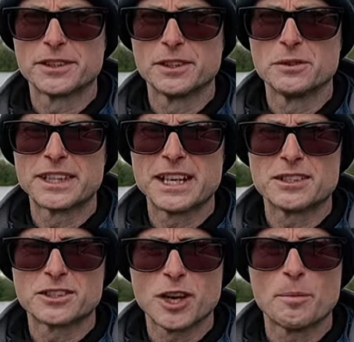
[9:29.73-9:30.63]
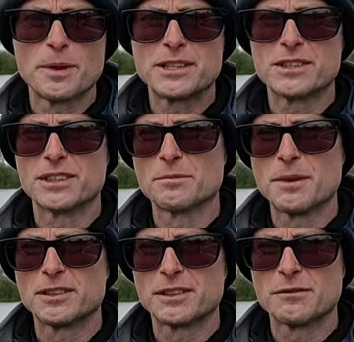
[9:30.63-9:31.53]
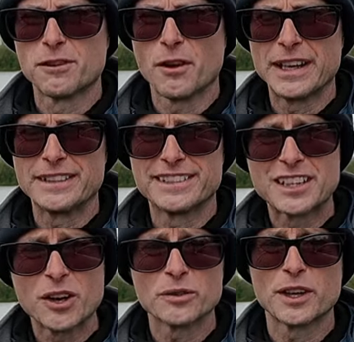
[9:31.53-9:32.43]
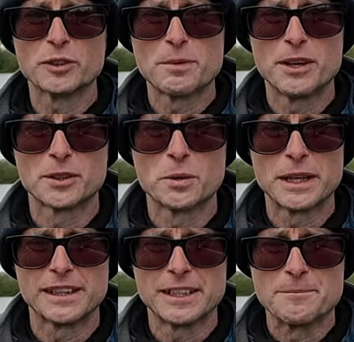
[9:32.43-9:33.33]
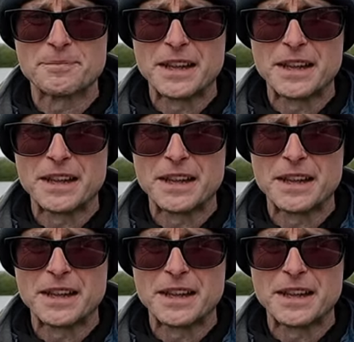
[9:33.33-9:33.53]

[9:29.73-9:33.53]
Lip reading: to getting sharp pictures of birds in flight is to get on those birds quickly.